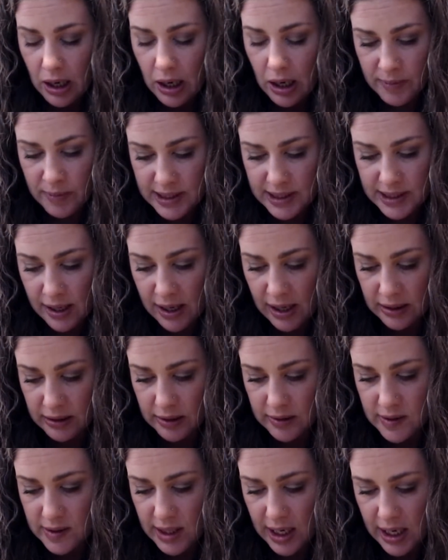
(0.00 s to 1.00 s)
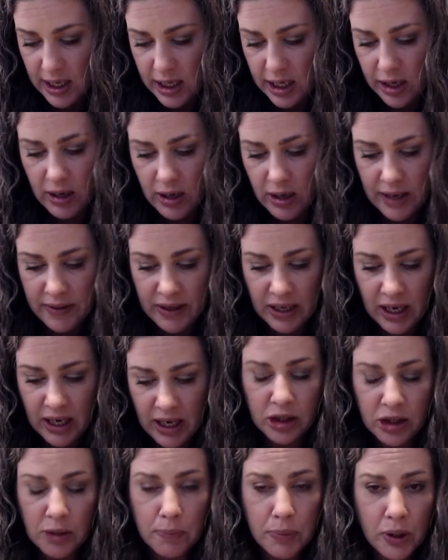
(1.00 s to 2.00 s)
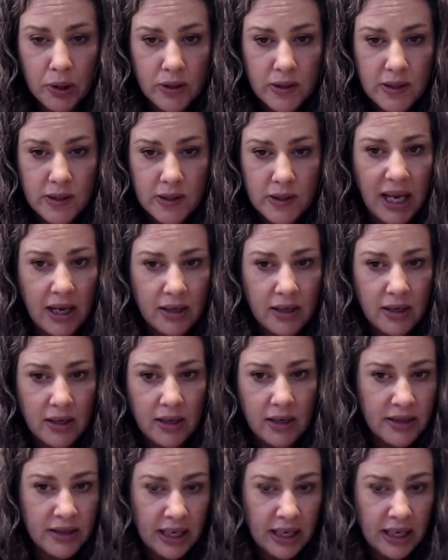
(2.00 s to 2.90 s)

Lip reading: Because I got the snake here, and then I got the birds and man.